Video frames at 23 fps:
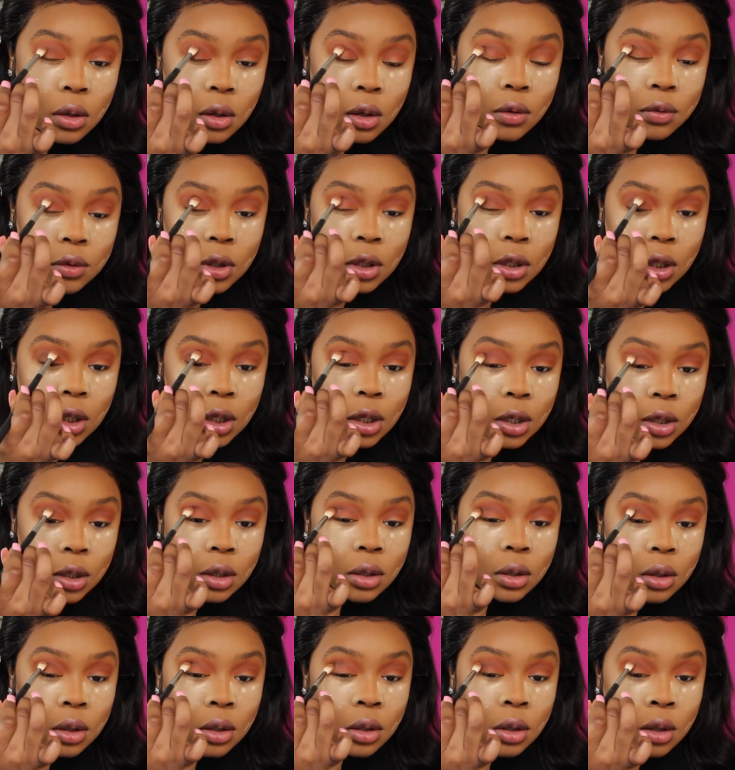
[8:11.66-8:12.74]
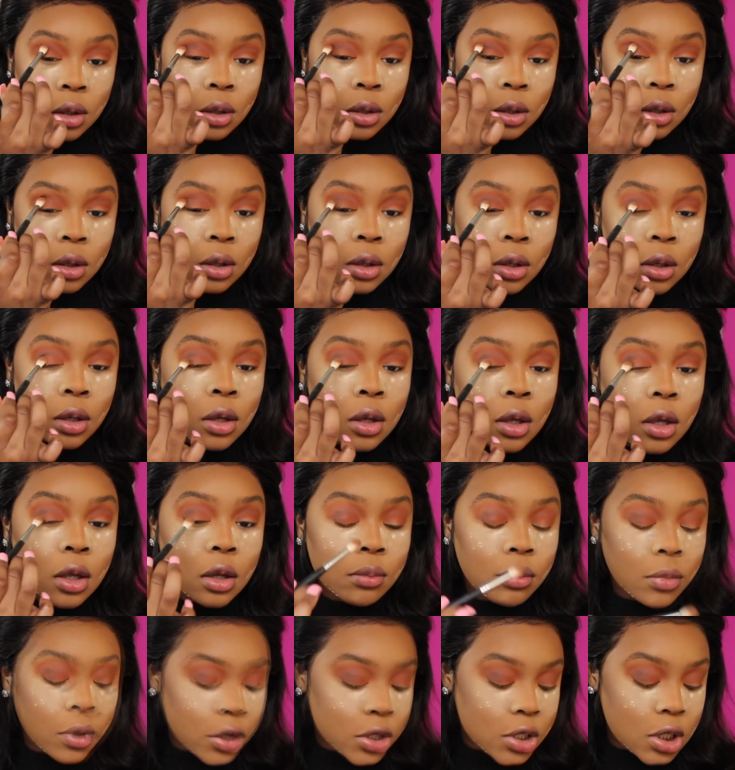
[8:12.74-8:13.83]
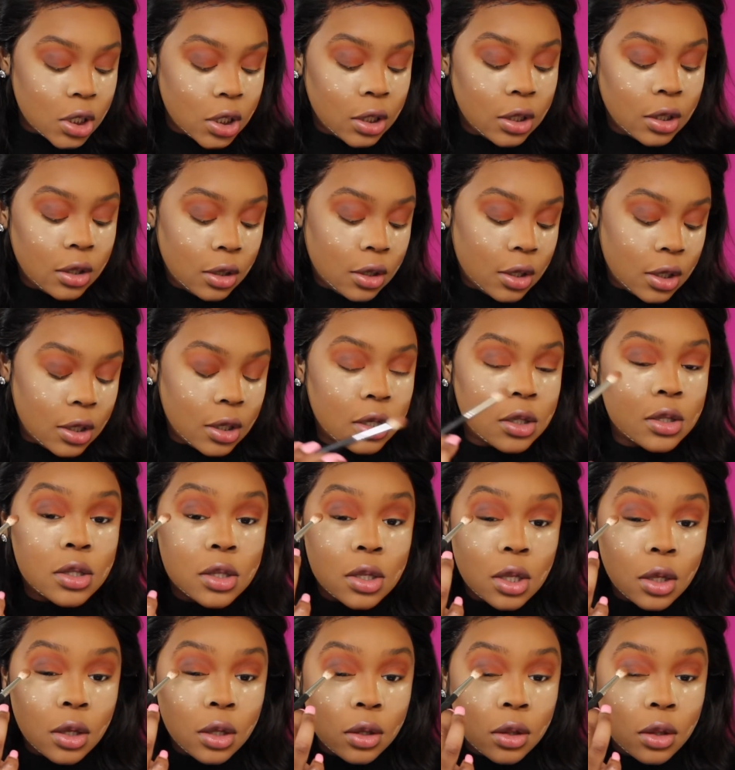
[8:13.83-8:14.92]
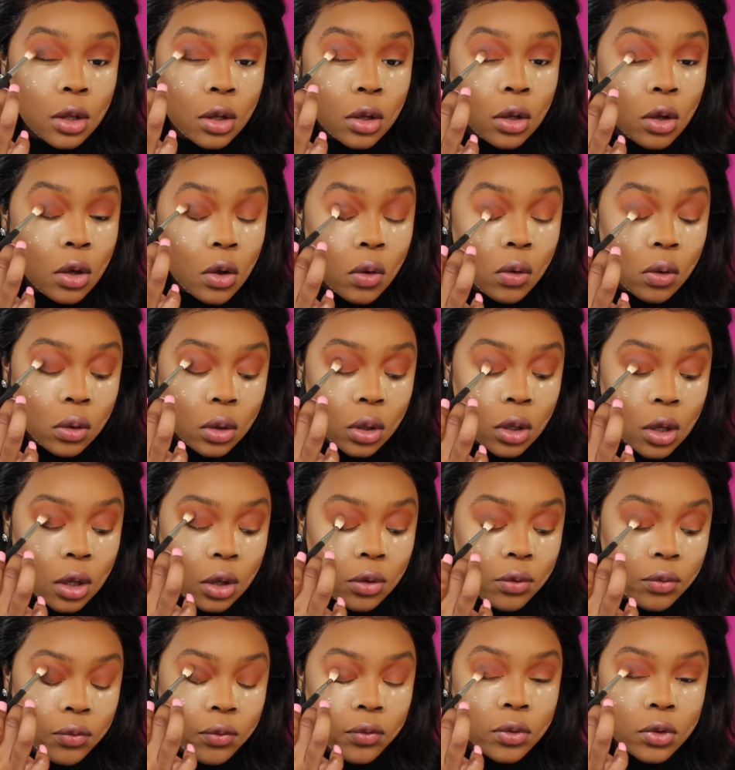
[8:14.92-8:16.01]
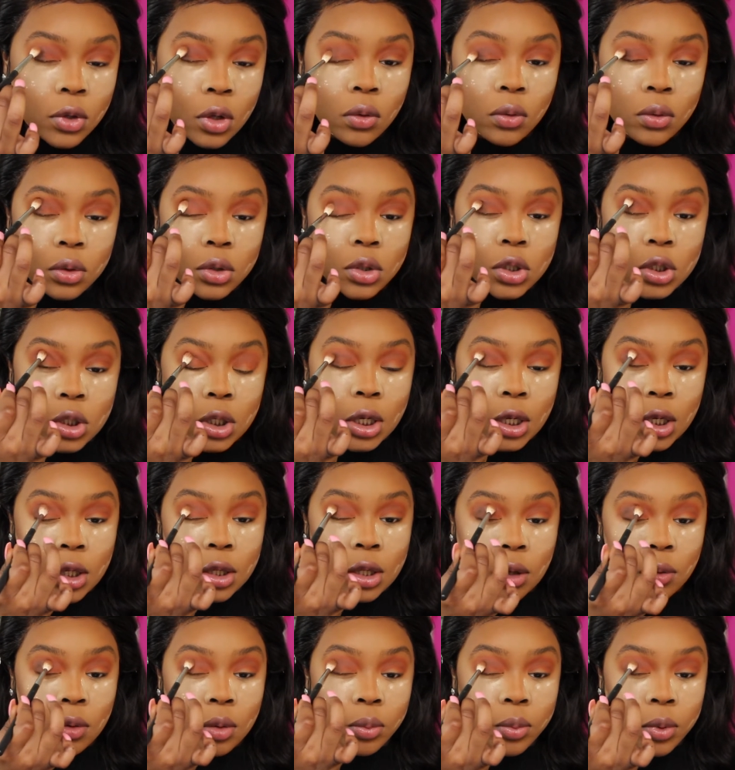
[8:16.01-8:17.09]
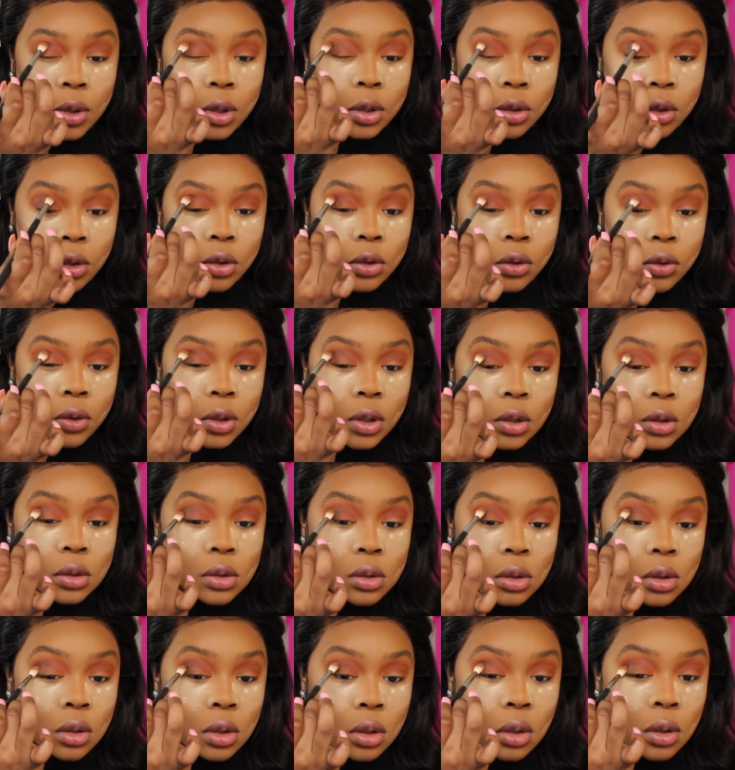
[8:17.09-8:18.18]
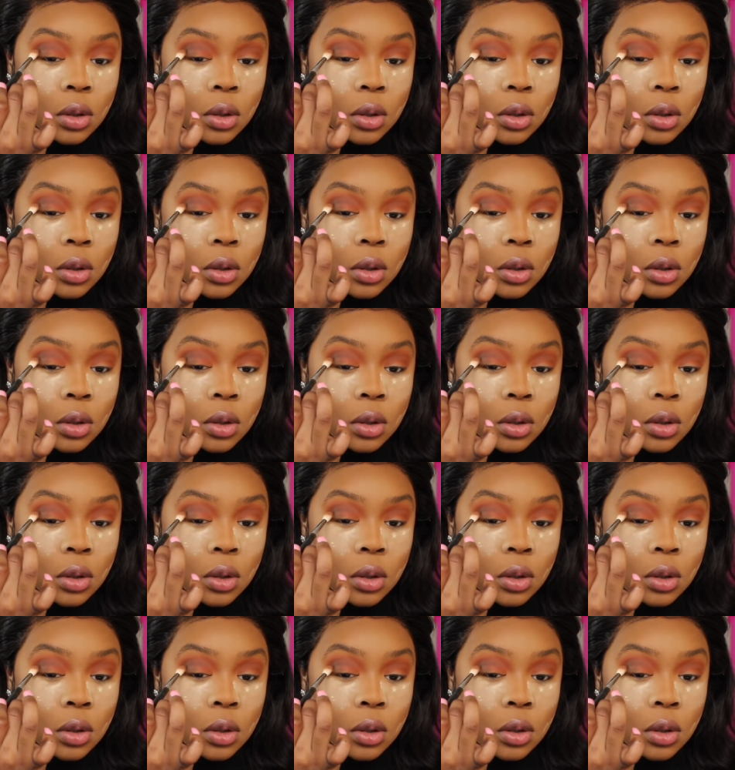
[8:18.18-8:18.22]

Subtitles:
of the lid and merging it into the Cola Float shade that we put in our crease.